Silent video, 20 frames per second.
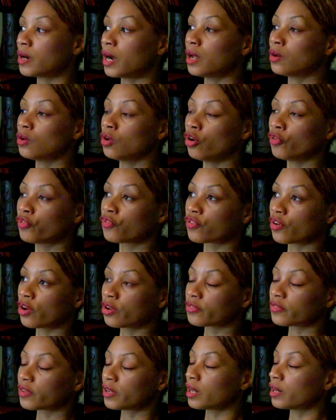is a
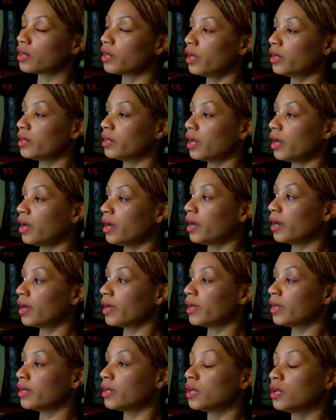valid position to
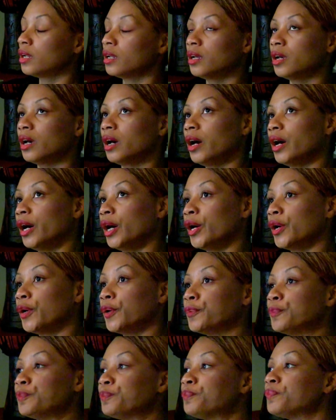hold in
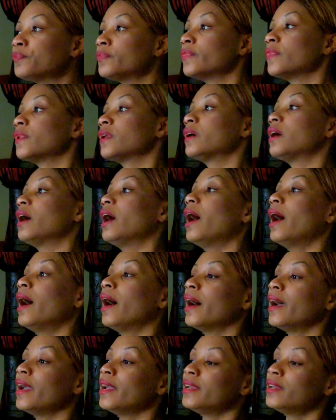the world.
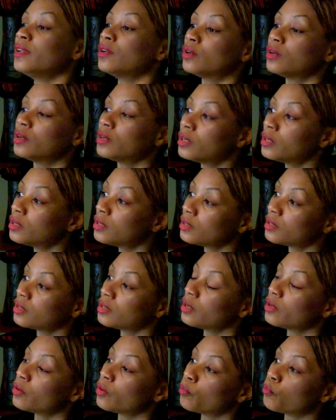There is
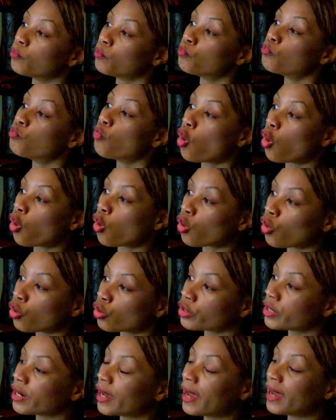also, I feel the
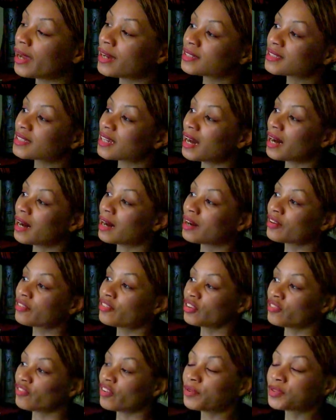need of
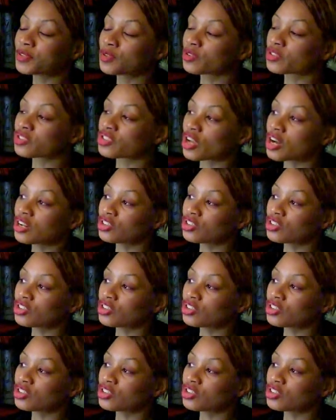um,